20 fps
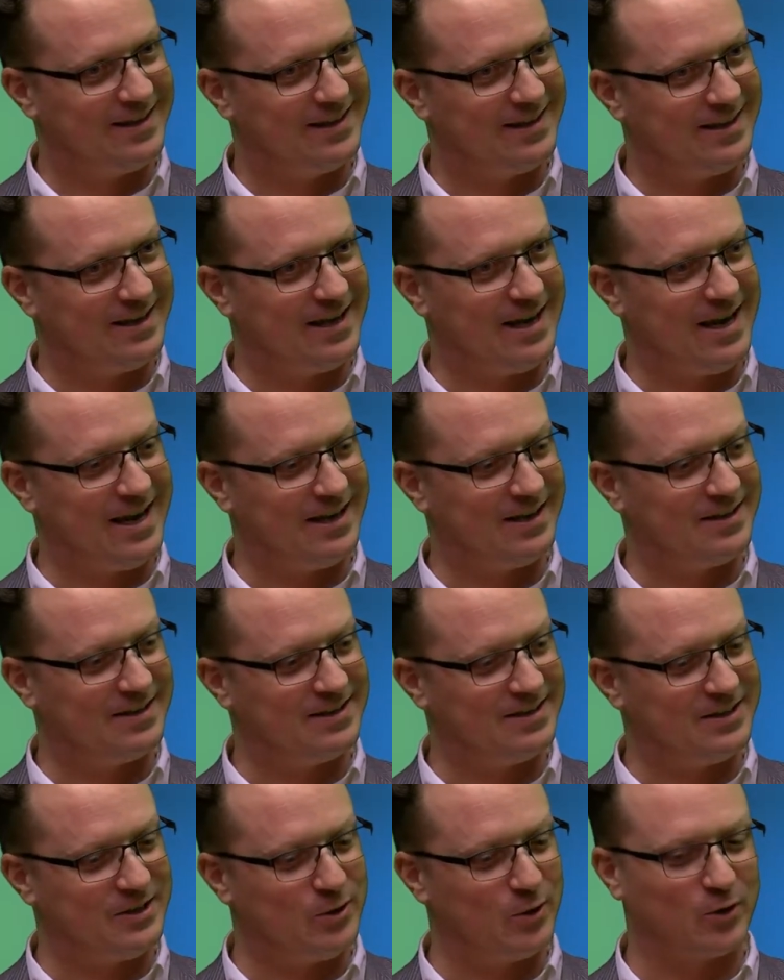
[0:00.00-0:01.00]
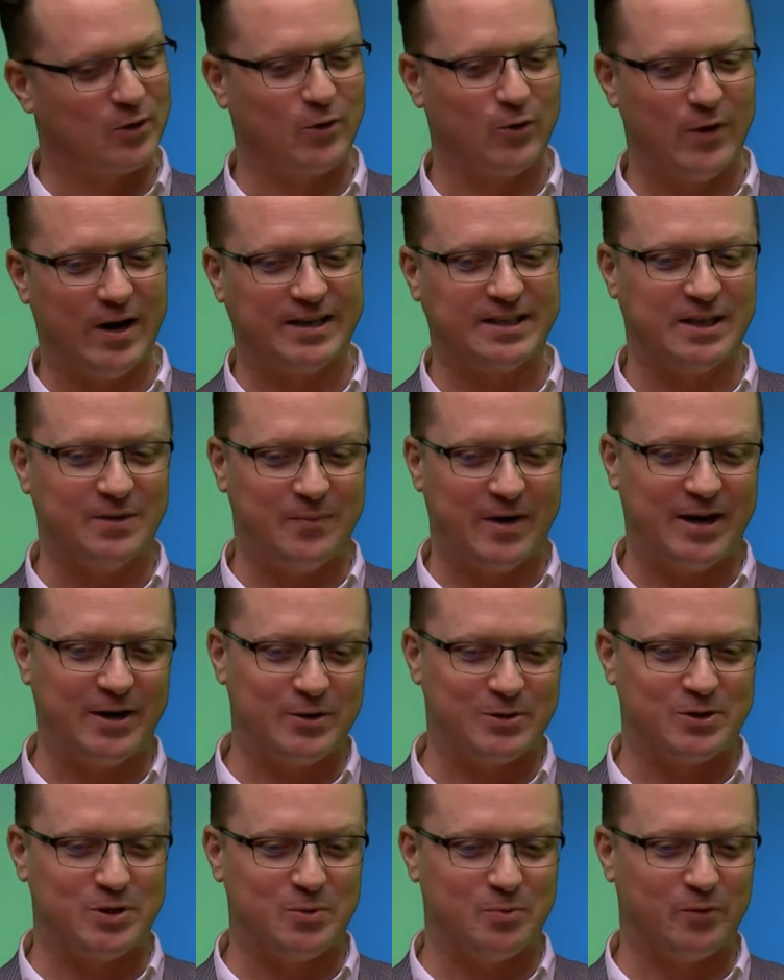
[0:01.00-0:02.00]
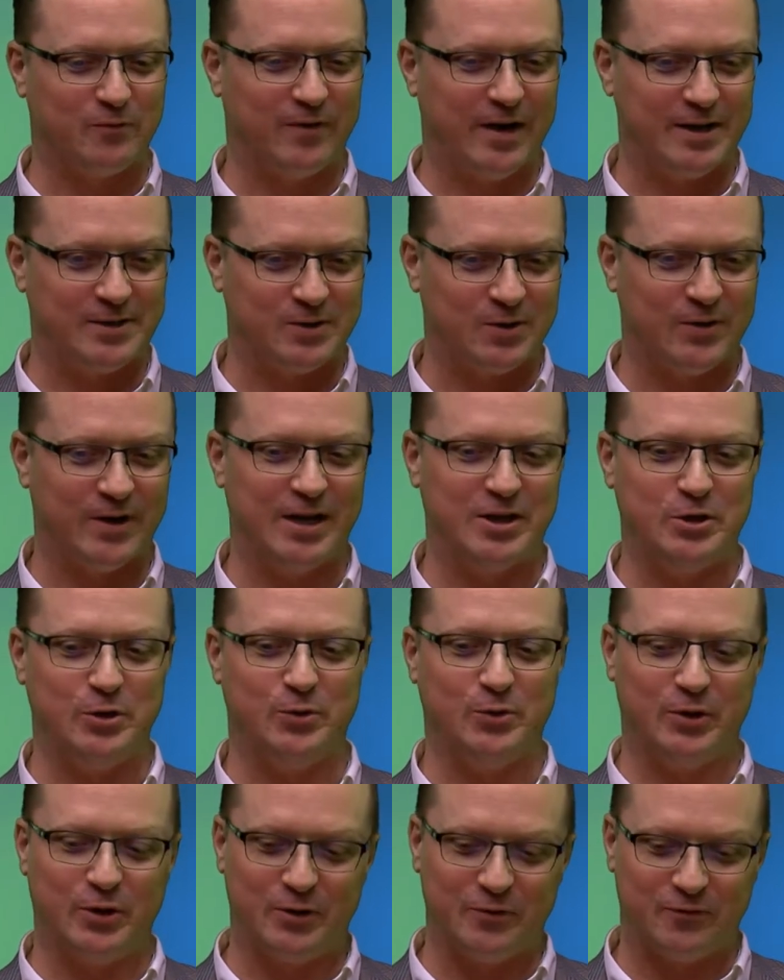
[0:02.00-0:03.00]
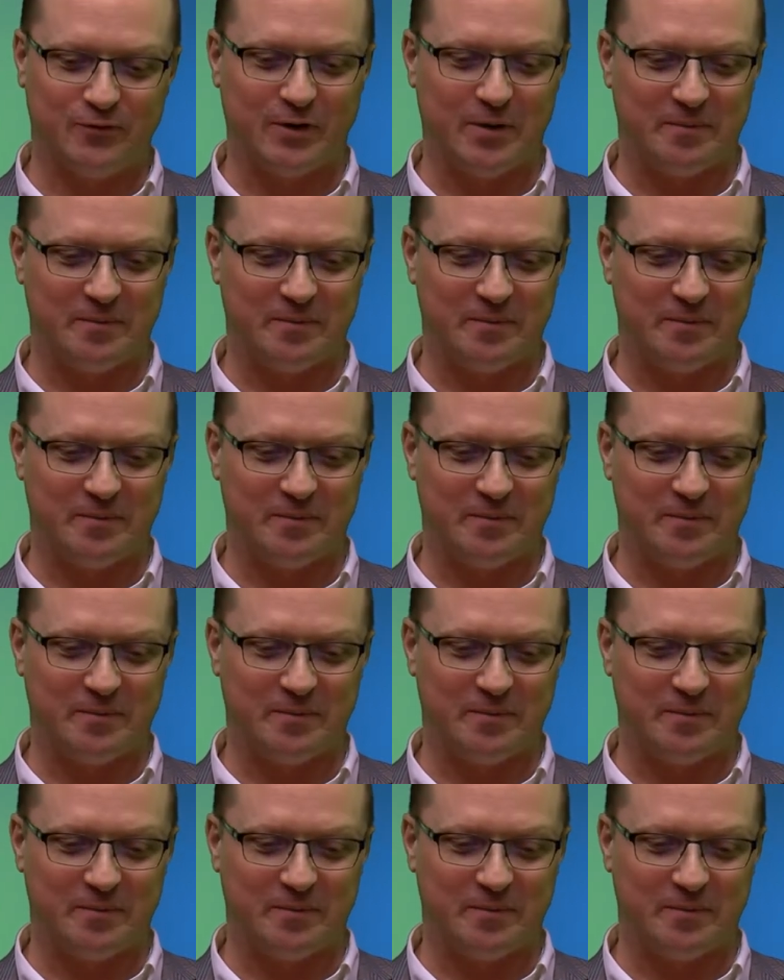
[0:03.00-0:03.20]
and you're corrected by your supervisor and you learn from